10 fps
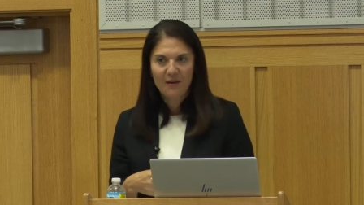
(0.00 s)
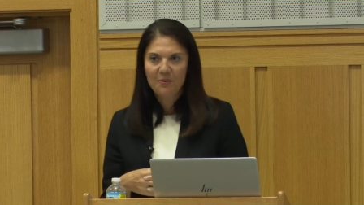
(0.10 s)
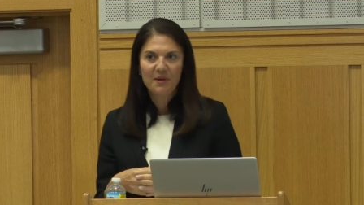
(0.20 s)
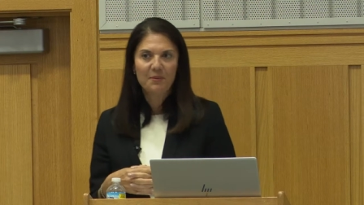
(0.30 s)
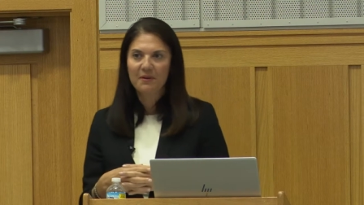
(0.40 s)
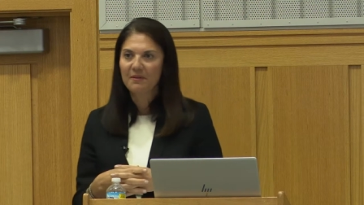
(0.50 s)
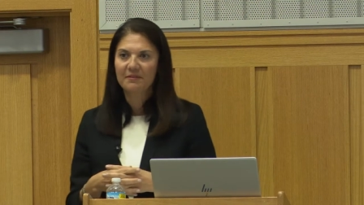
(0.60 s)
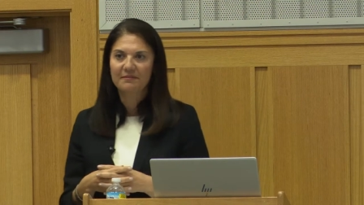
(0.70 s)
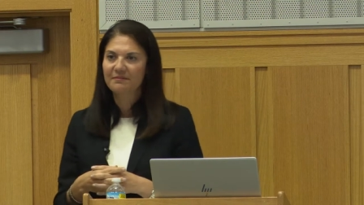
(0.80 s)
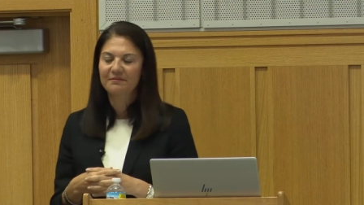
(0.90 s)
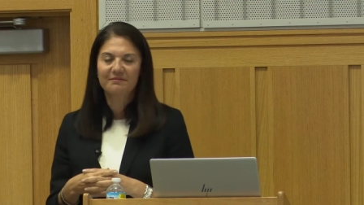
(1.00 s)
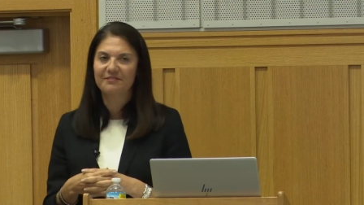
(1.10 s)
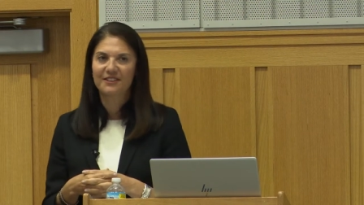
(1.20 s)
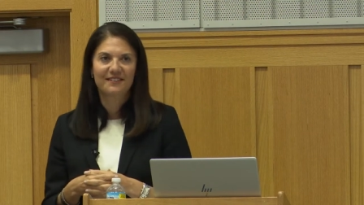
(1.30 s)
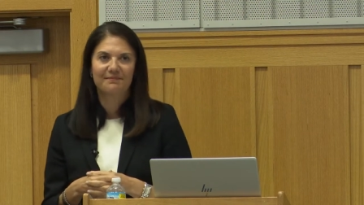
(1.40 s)
we were
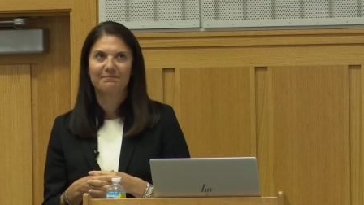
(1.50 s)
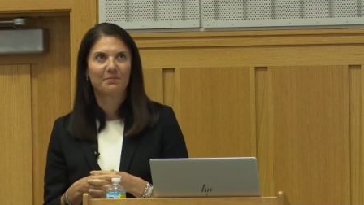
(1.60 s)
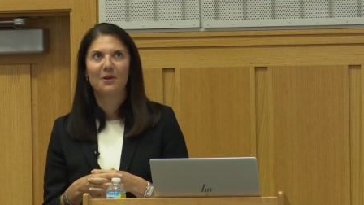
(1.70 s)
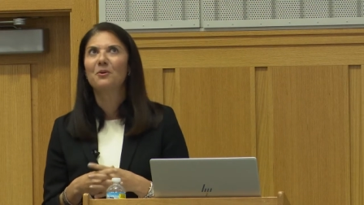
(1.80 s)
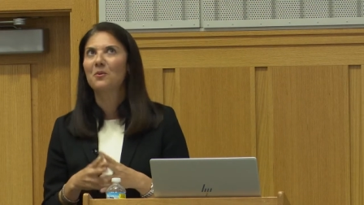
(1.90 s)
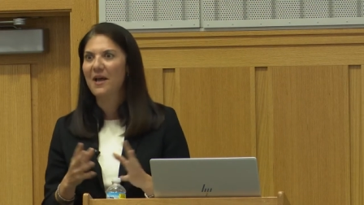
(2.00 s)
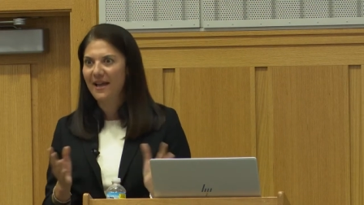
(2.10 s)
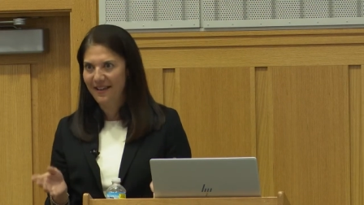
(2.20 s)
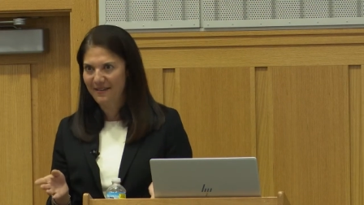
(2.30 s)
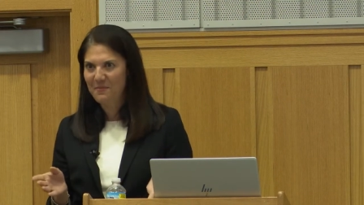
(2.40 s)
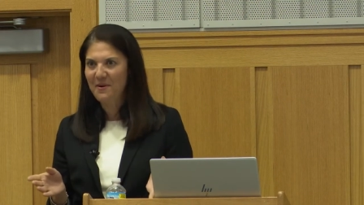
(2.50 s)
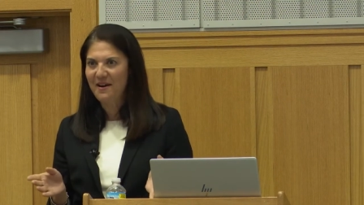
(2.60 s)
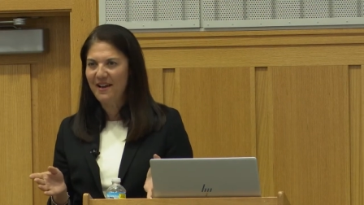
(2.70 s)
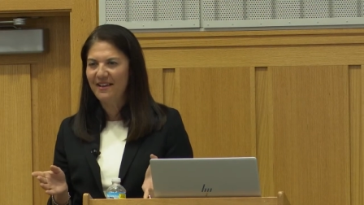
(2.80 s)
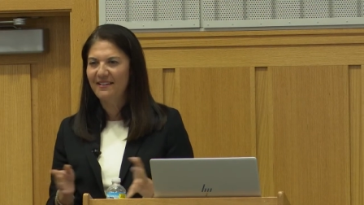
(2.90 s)
just blown away
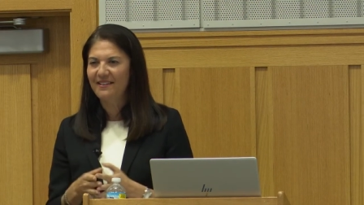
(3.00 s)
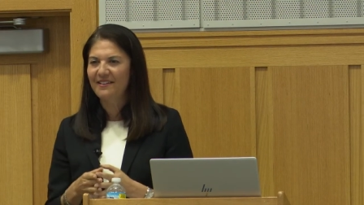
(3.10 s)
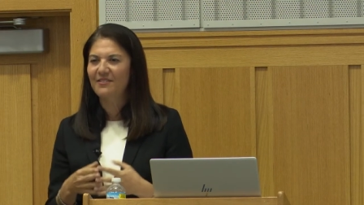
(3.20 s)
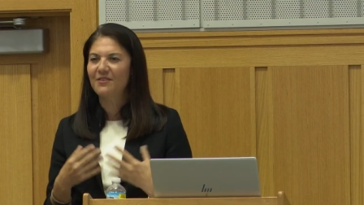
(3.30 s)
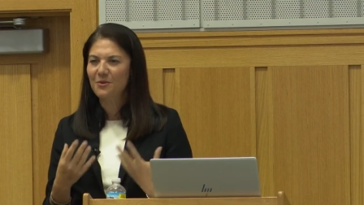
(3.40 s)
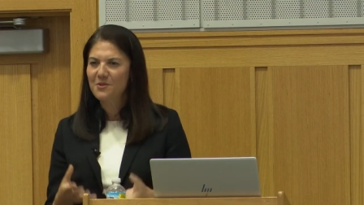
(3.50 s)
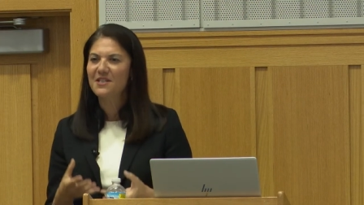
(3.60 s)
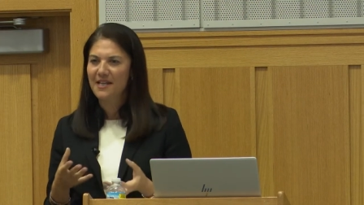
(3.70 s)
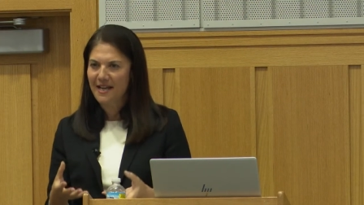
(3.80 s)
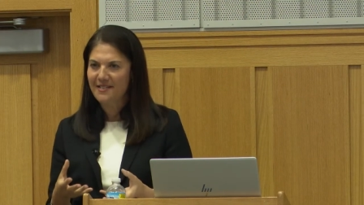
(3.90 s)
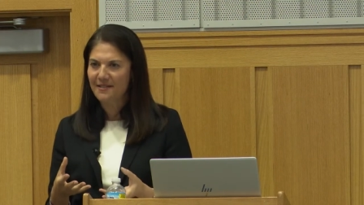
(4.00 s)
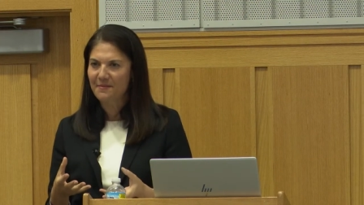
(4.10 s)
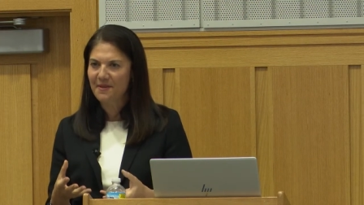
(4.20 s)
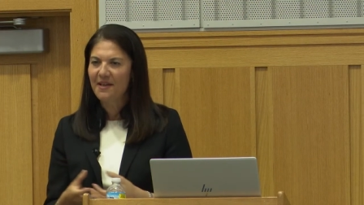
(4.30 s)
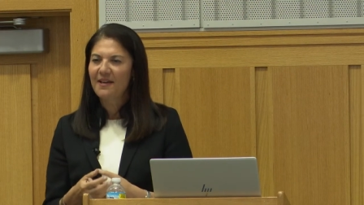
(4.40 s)
by the enthusiasm.